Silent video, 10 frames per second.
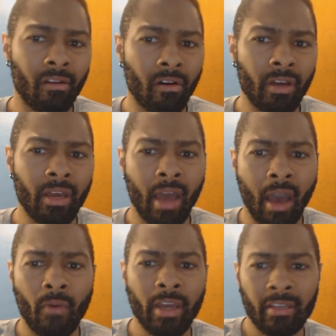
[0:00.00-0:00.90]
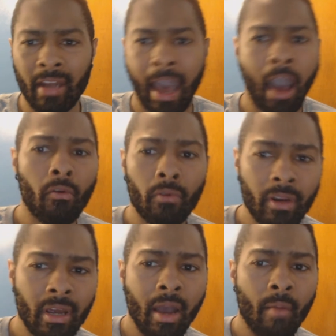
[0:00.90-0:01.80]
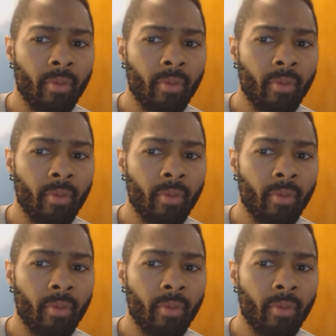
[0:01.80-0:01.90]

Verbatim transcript: you know, I wasted an hour,